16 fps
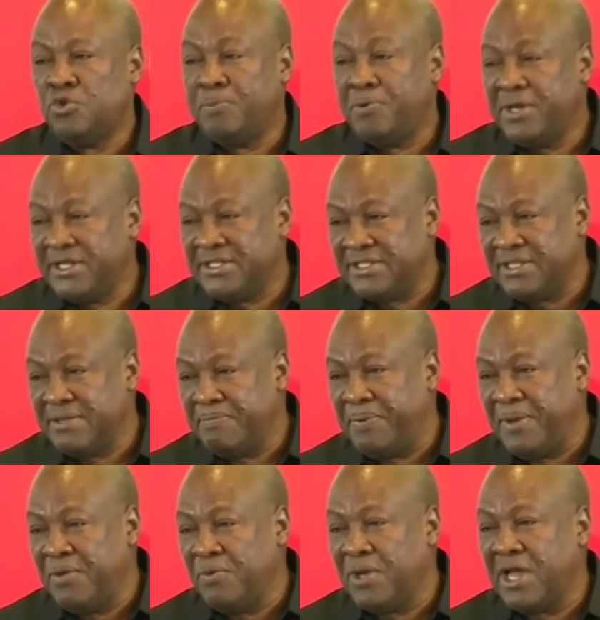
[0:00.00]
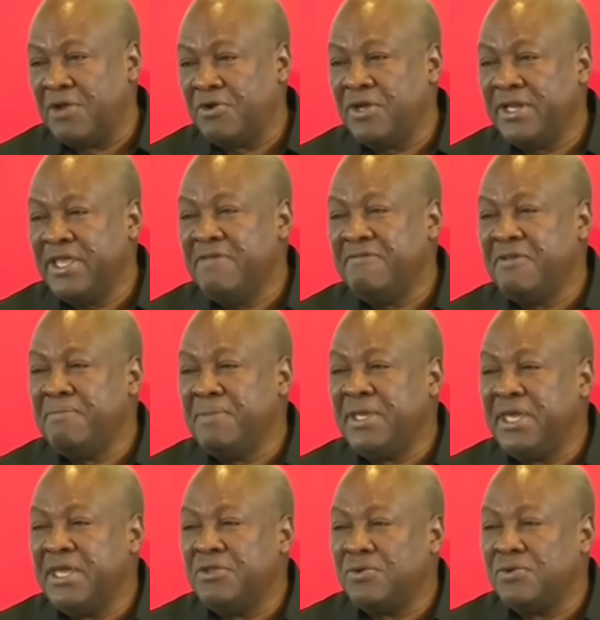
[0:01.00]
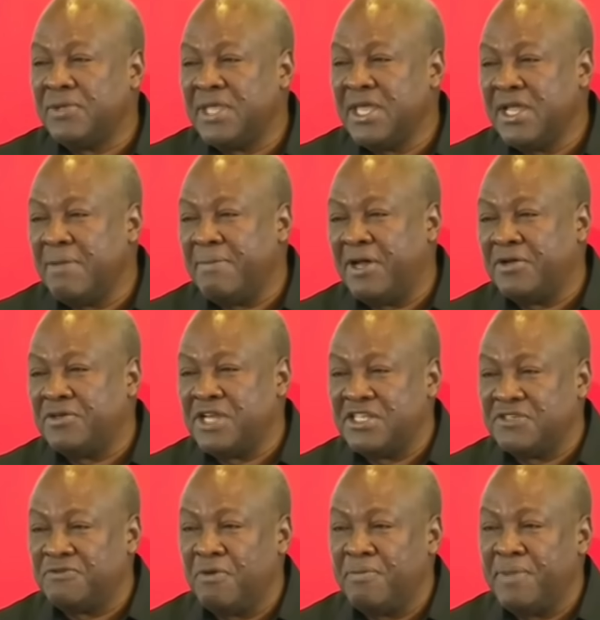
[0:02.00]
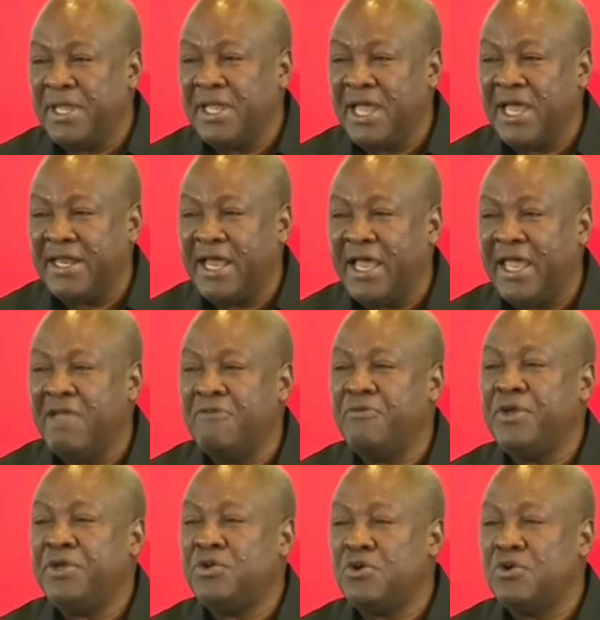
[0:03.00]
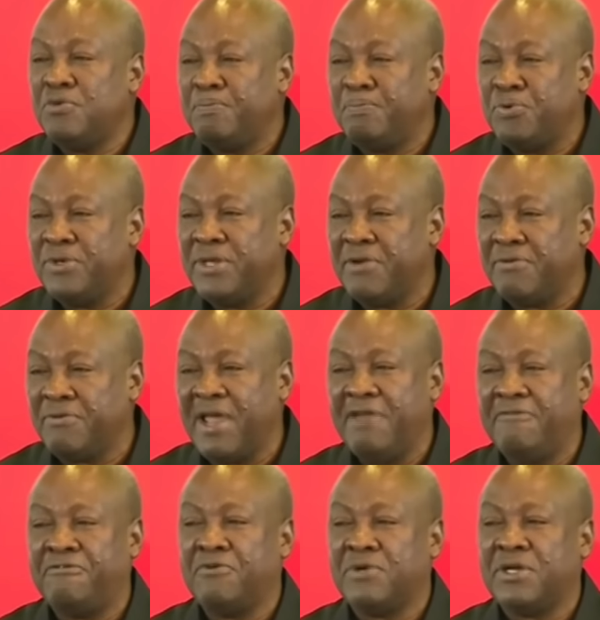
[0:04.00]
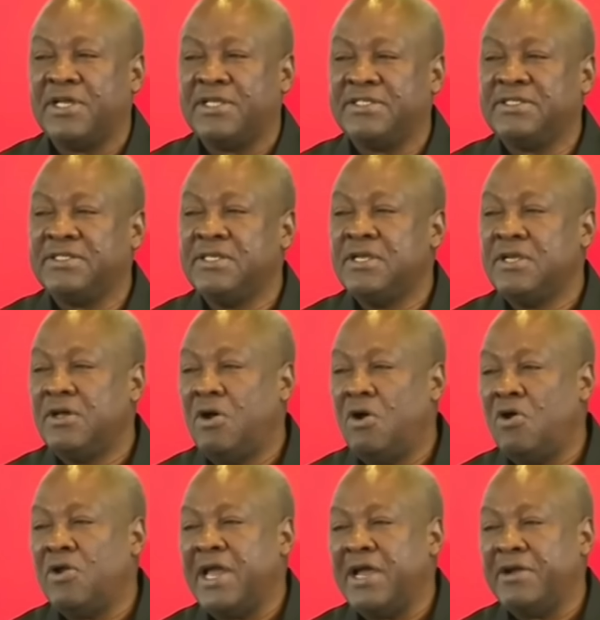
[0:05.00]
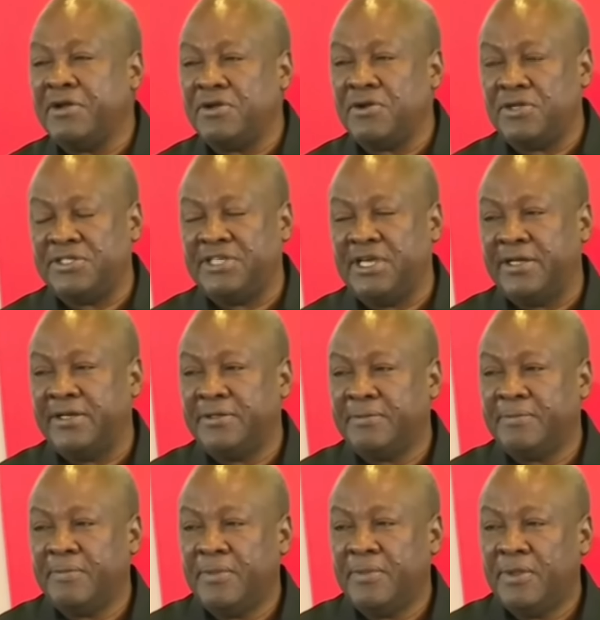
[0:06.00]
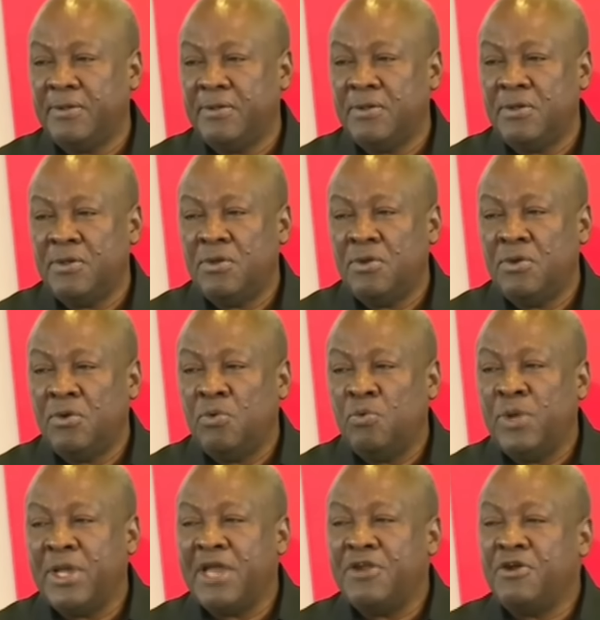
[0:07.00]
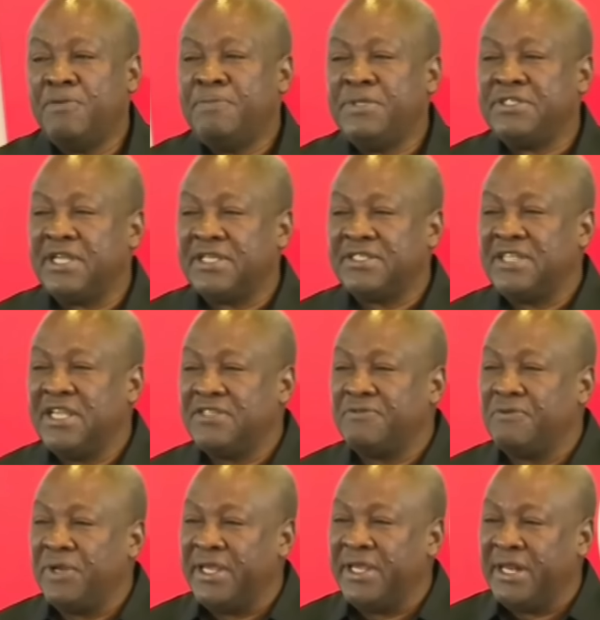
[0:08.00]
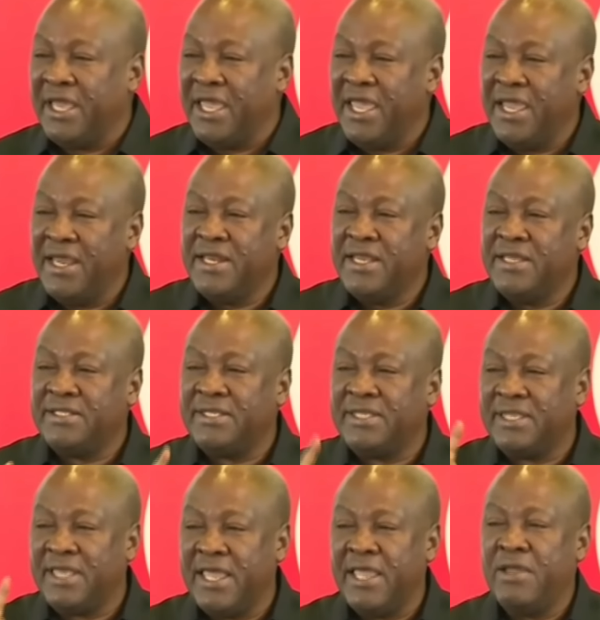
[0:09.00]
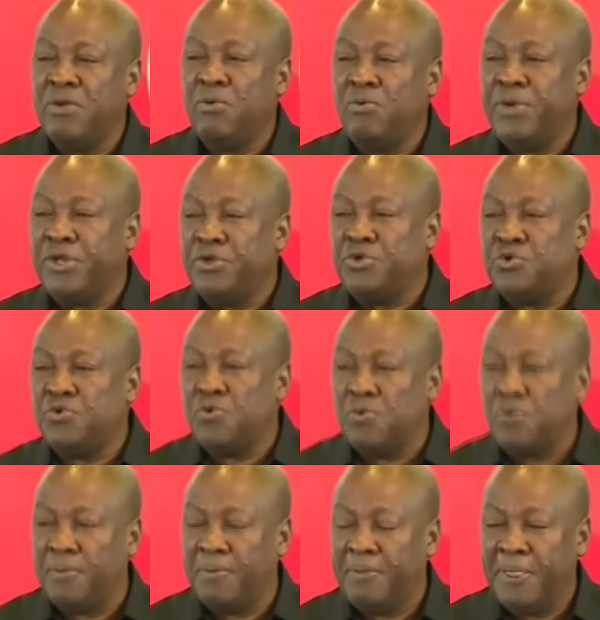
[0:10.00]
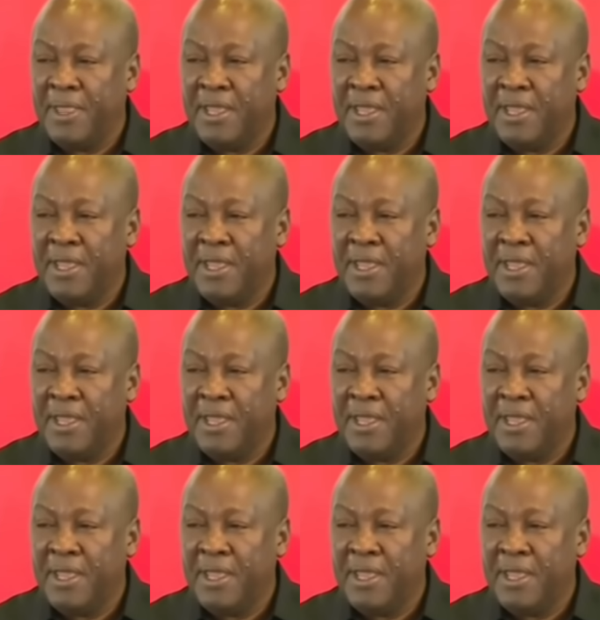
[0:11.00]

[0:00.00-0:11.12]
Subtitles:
To put it simply, we cannot even begin to think about transforming Ghana if we don't put the right focus on agriculture. We cannot be successful in anything we do